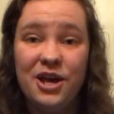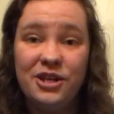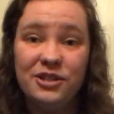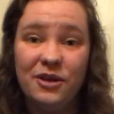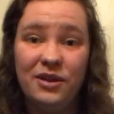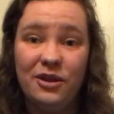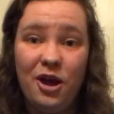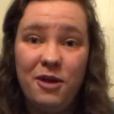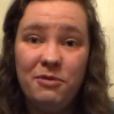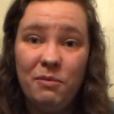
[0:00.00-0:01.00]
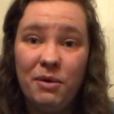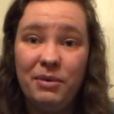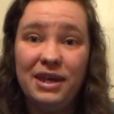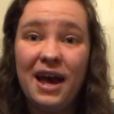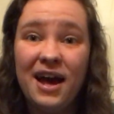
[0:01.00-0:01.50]
so in the hope that when we
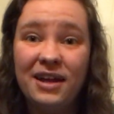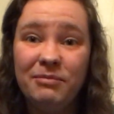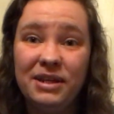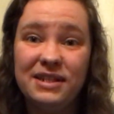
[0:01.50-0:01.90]
can meet